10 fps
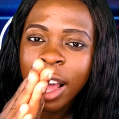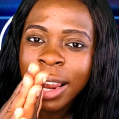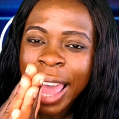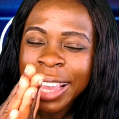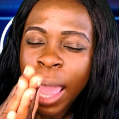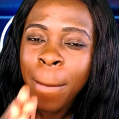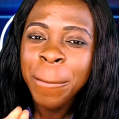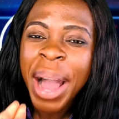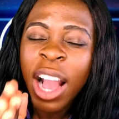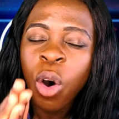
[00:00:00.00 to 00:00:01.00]
like
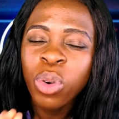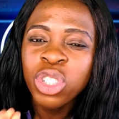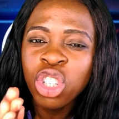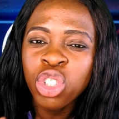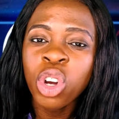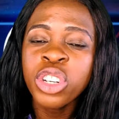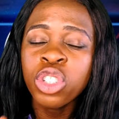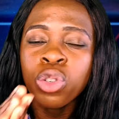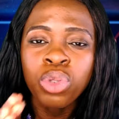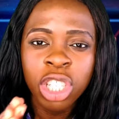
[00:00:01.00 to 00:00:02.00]
embark on this journey
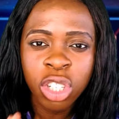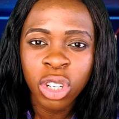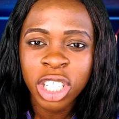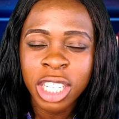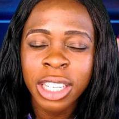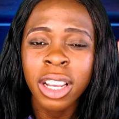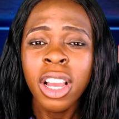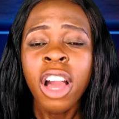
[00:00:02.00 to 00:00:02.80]
judiciously.